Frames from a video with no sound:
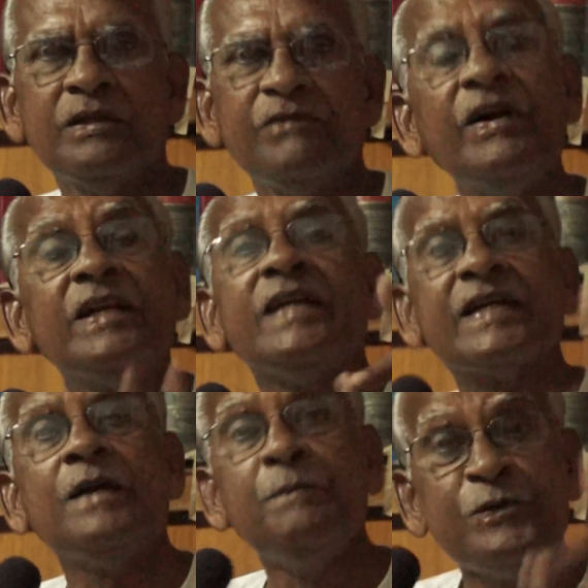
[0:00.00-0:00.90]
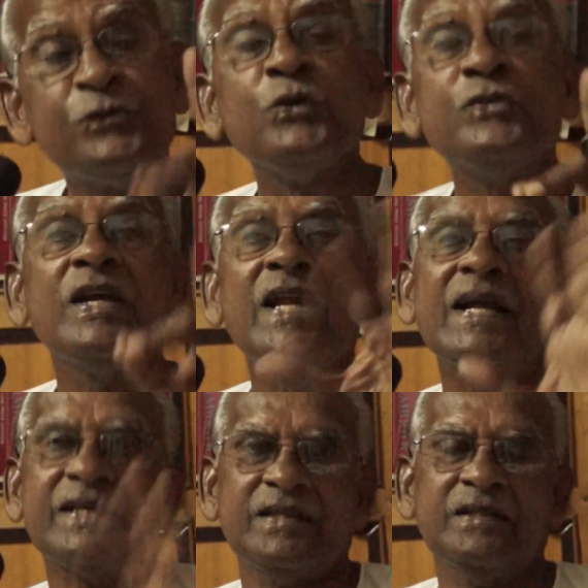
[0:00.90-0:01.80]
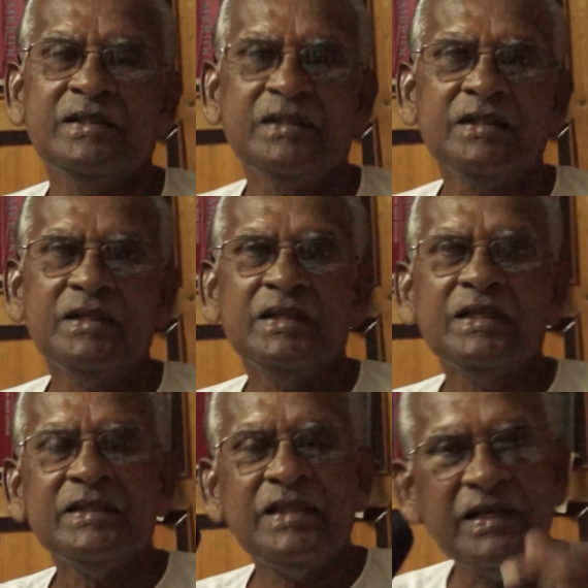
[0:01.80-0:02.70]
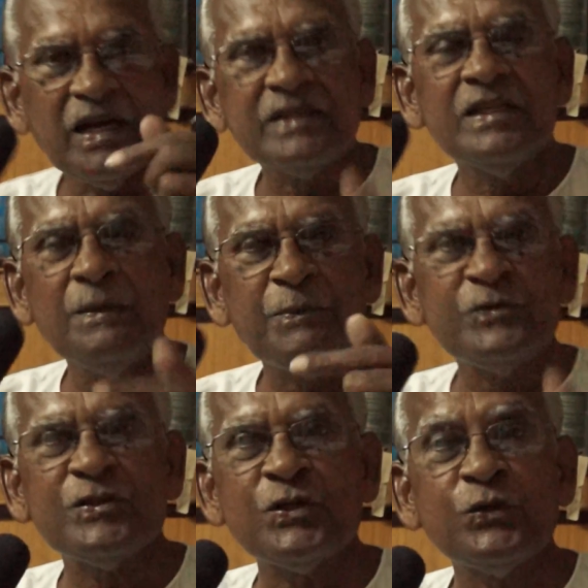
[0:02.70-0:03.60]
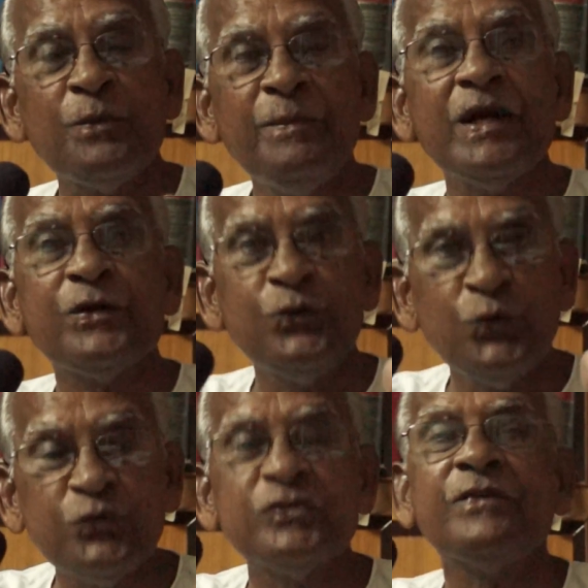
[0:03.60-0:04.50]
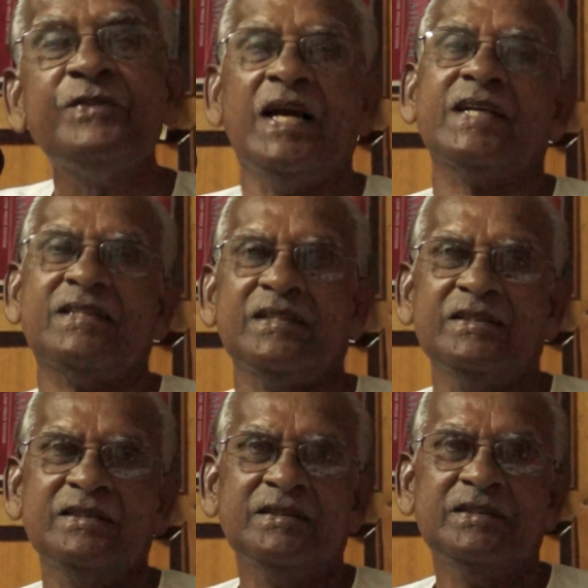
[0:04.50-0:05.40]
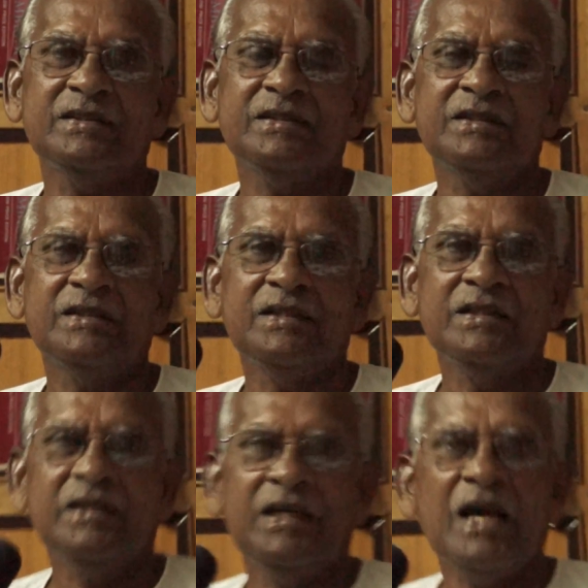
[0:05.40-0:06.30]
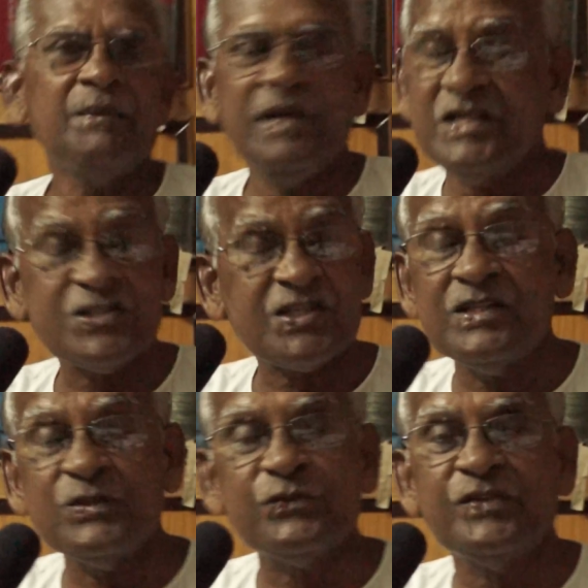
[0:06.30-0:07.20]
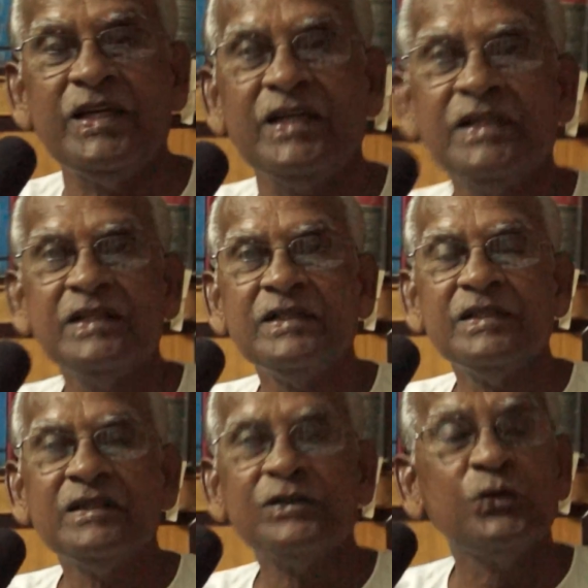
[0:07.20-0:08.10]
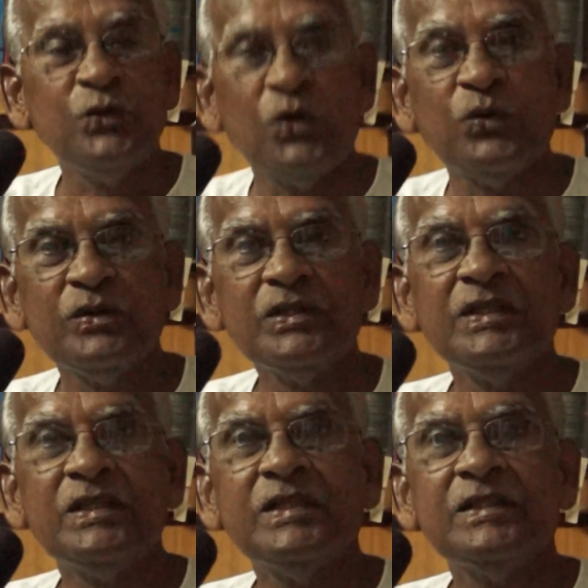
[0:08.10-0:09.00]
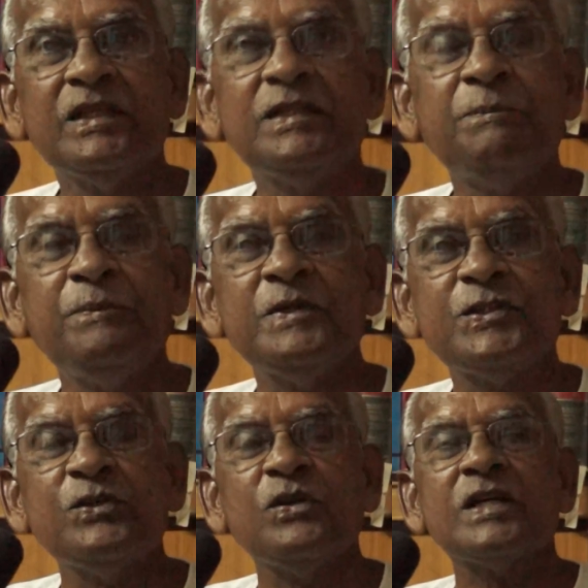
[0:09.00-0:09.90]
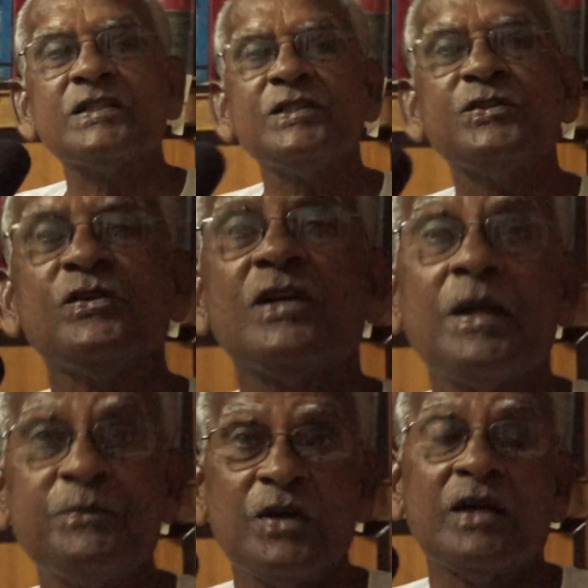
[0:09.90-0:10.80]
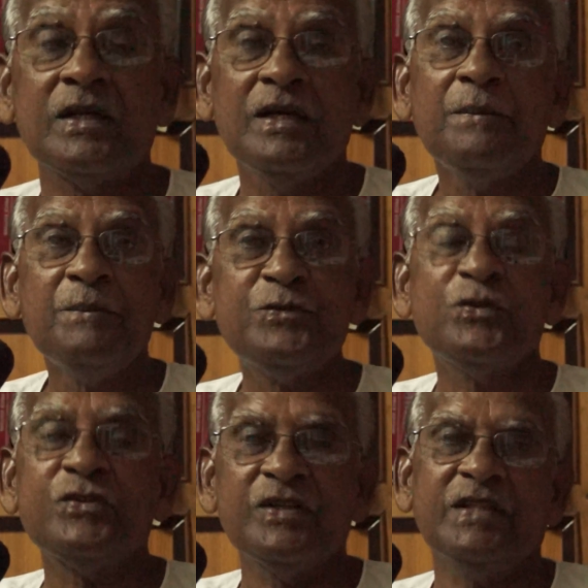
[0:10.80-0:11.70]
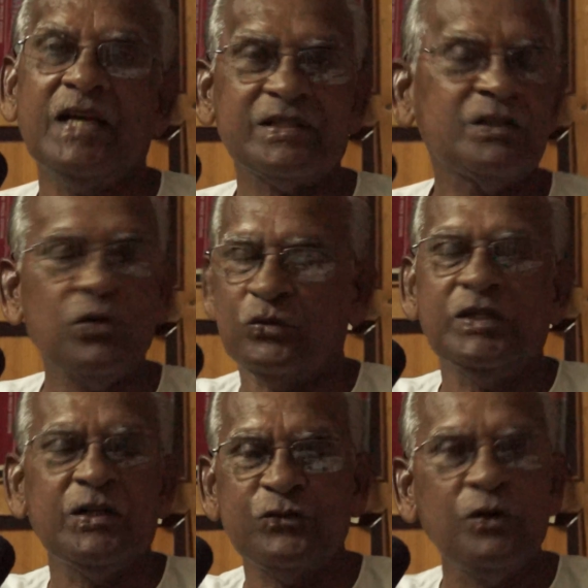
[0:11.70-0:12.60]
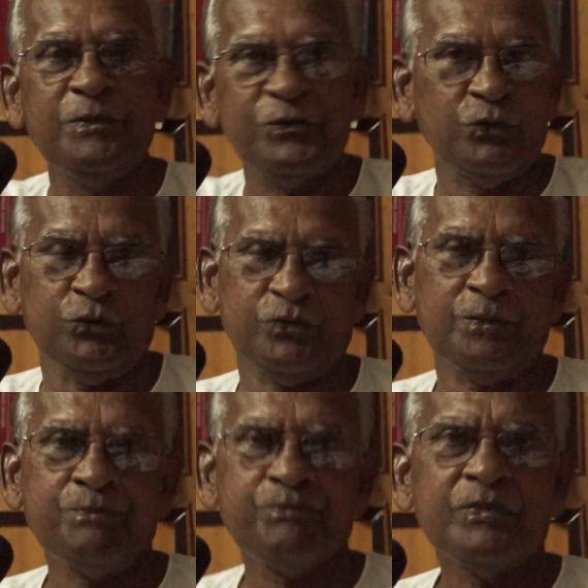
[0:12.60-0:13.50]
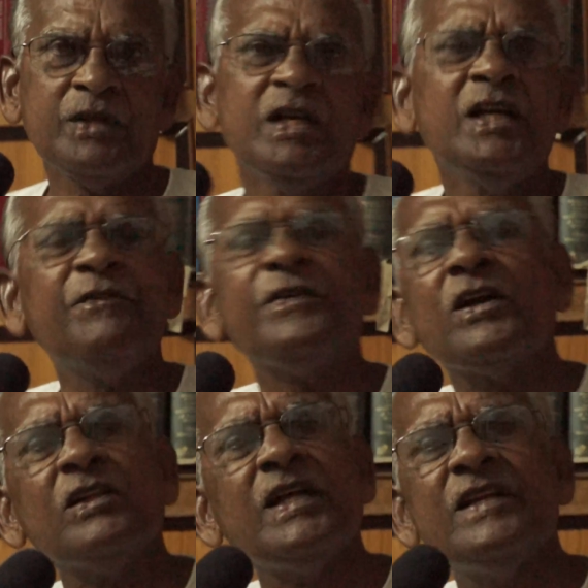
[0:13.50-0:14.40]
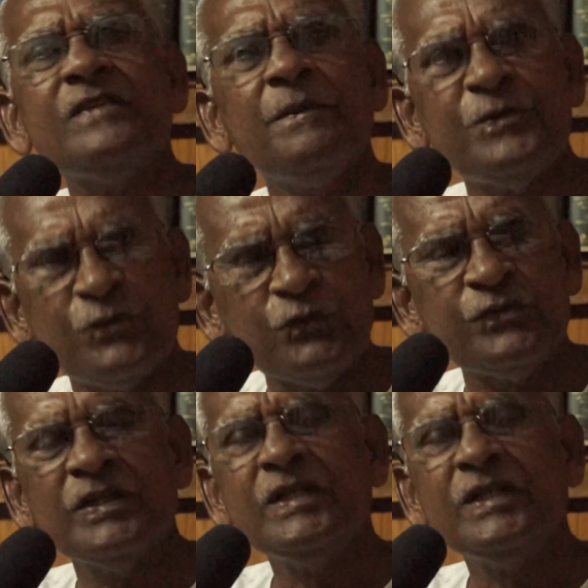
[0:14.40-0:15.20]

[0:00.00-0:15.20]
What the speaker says: where they can misuse an act. They are not in a position to make use of the act. I am really stunned to know that the scheduled castes and scheduled tribes are misusing the act. No, there is no misuse. If at all there is a misuse,